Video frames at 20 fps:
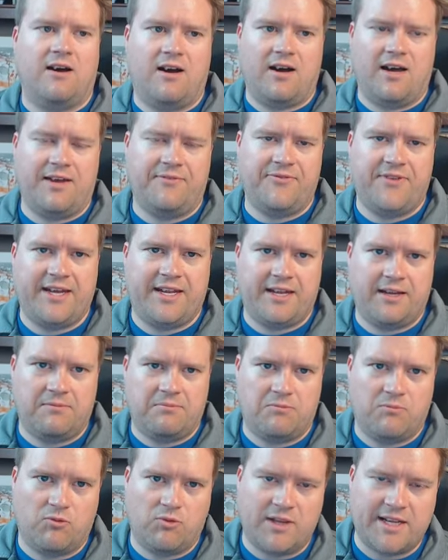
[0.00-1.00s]
and then
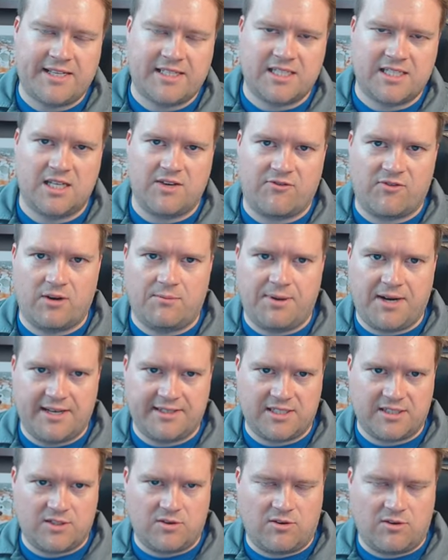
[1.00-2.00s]
it links to different
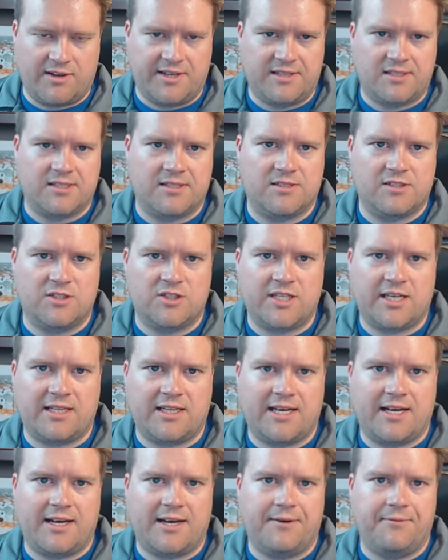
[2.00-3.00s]
repositories. So check
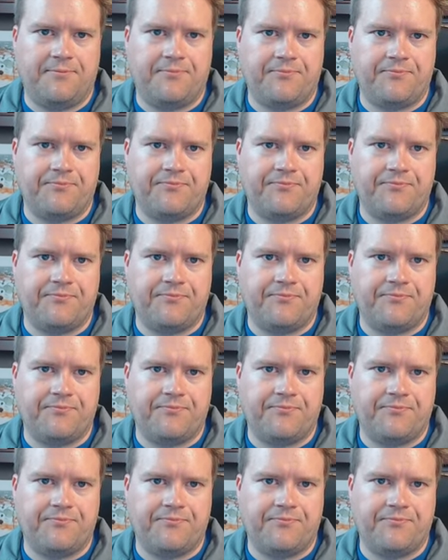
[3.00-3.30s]
that out.